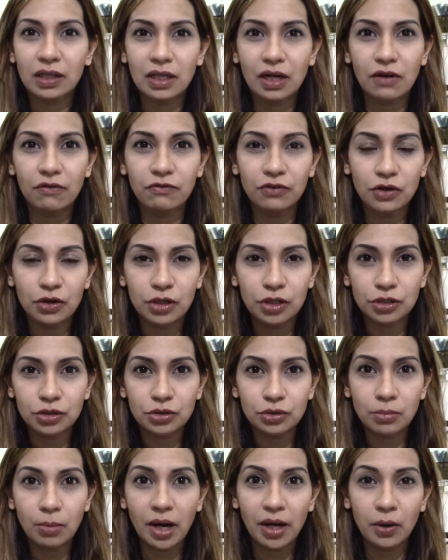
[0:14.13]
that I've learned
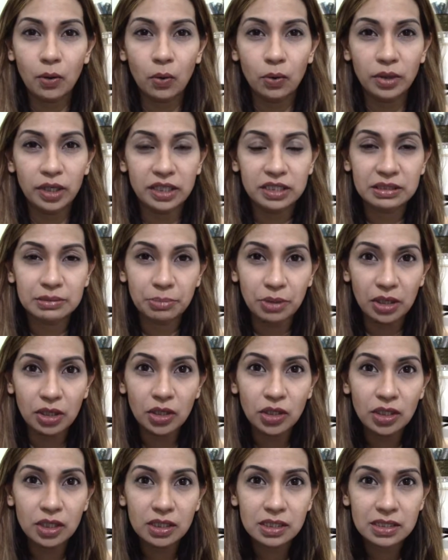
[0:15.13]
through my own
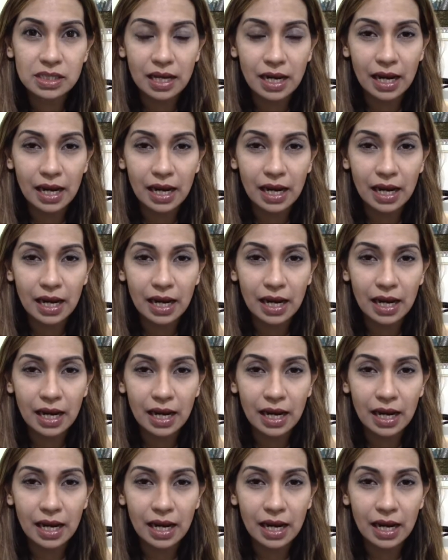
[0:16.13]
experience